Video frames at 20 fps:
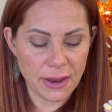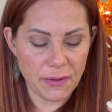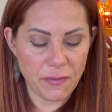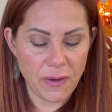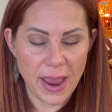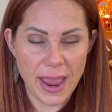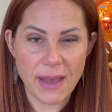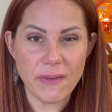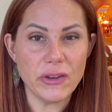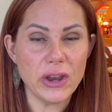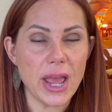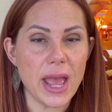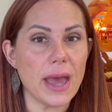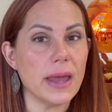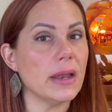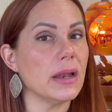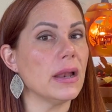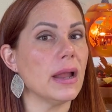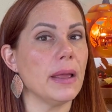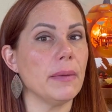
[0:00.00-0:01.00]
If I haven't
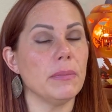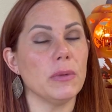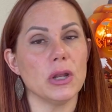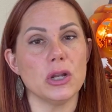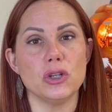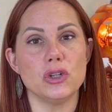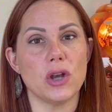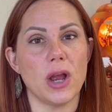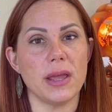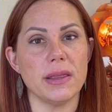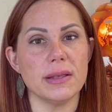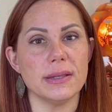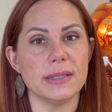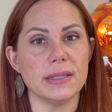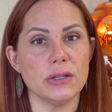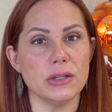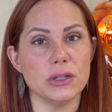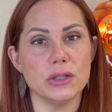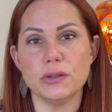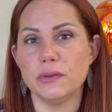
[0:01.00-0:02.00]
had it, I'm going to try this
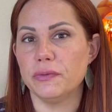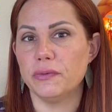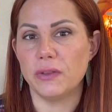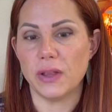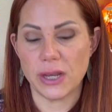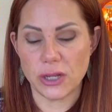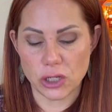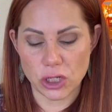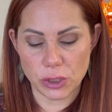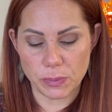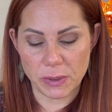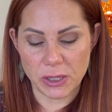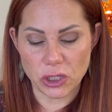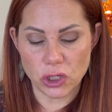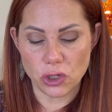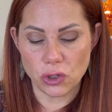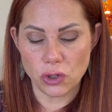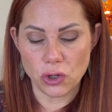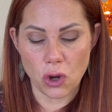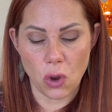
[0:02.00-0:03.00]
in a souffle just because
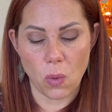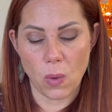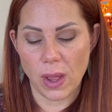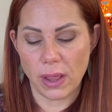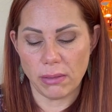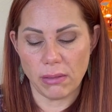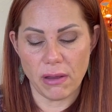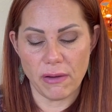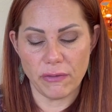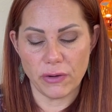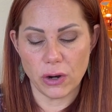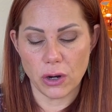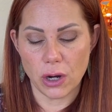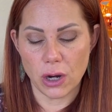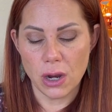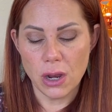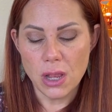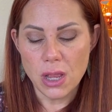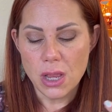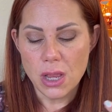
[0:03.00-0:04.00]
you know I love her.